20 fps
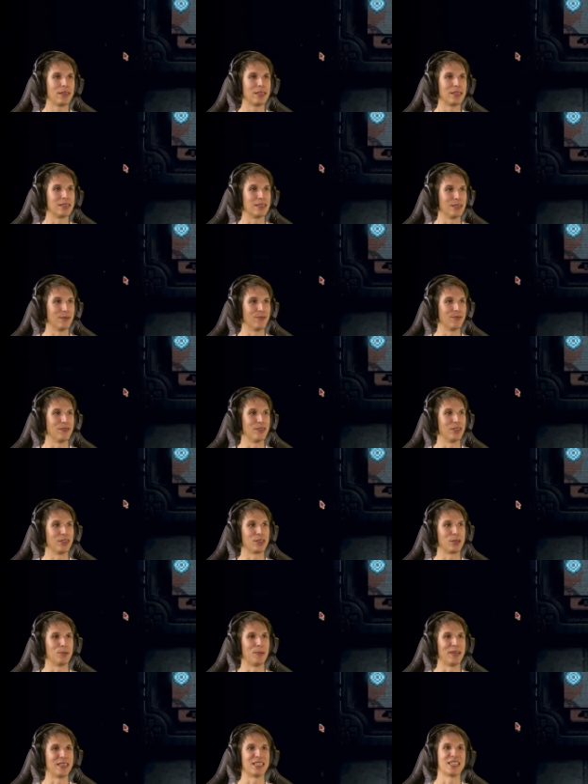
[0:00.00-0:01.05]
Something not
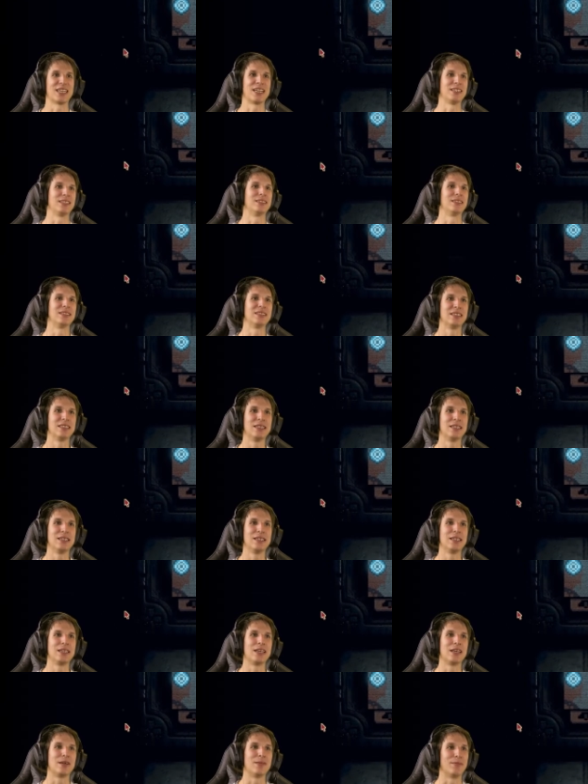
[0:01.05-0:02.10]
quite right.
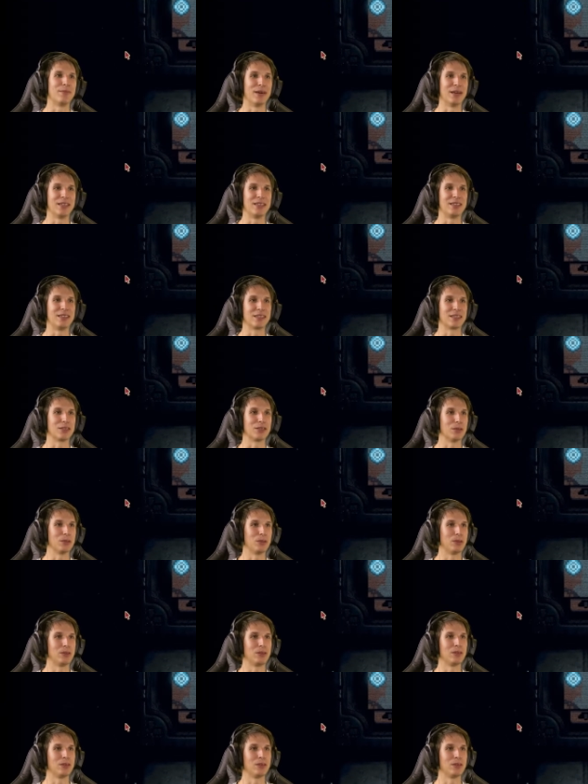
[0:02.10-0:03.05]
Might a good